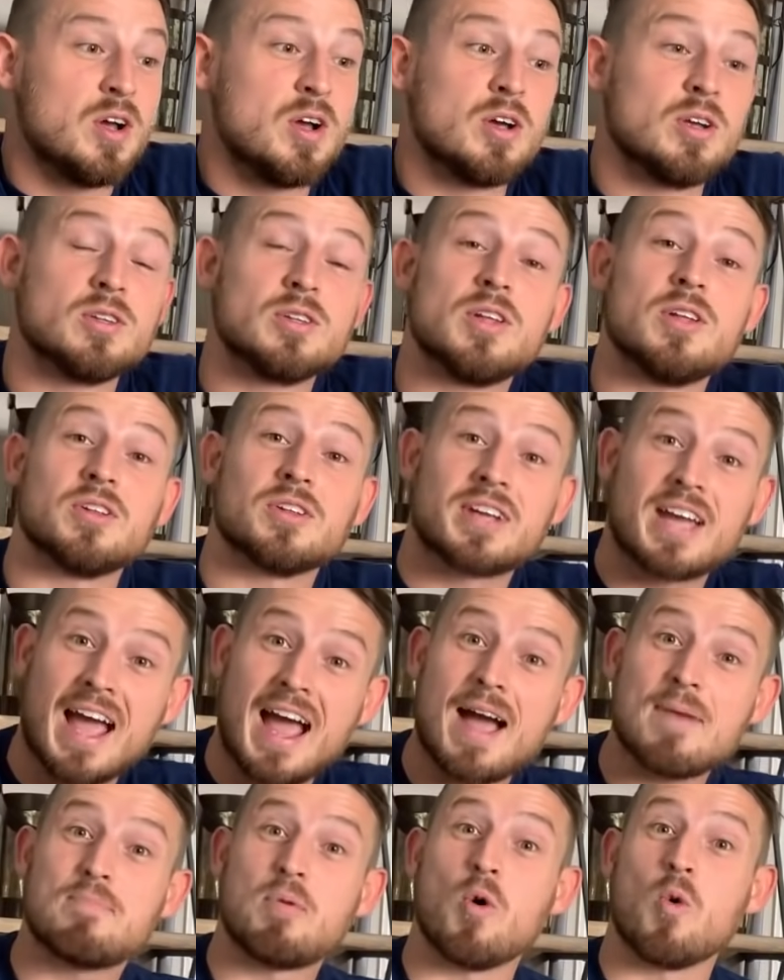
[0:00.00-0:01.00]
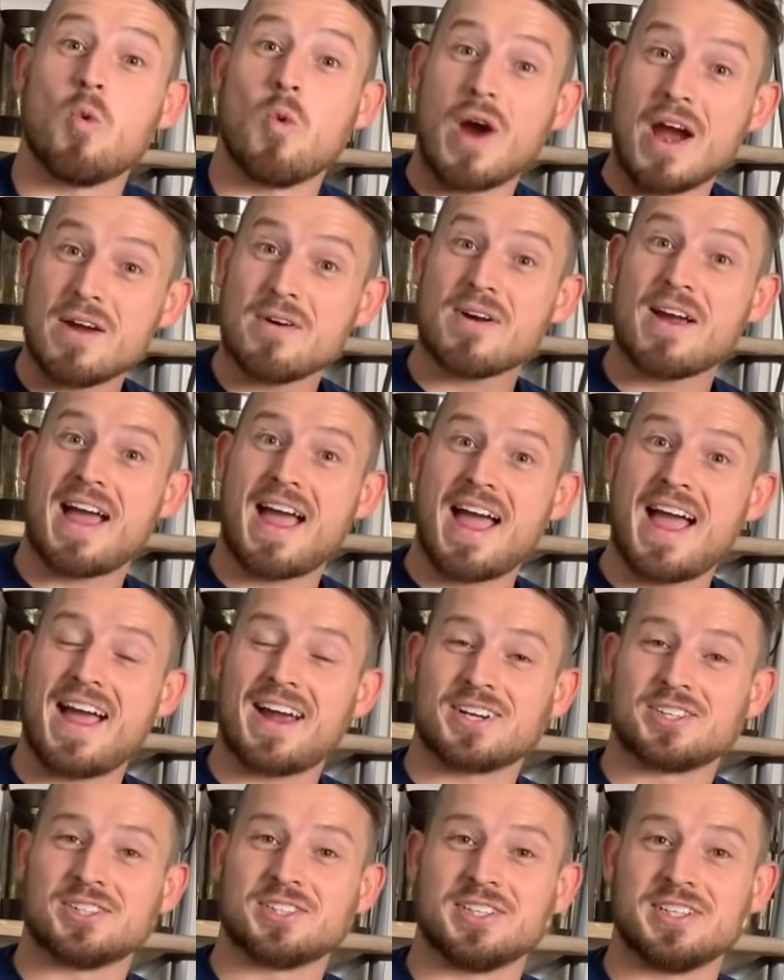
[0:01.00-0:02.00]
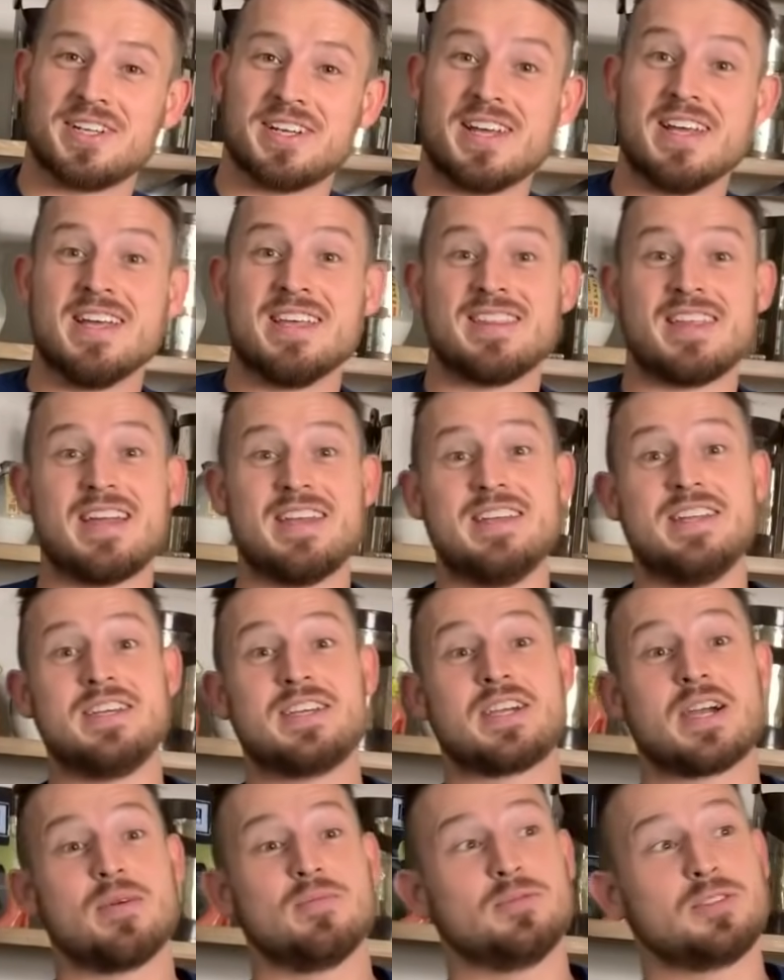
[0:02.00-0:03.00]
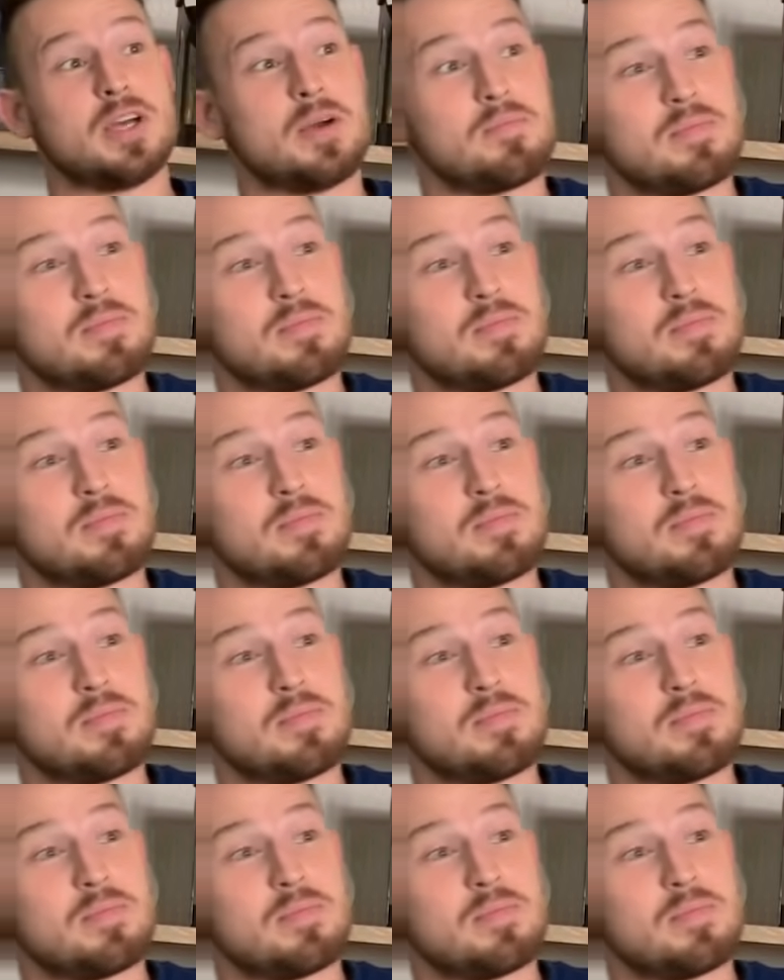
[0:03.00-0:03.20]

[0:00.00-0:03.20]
Little capoeira action. That knee comes up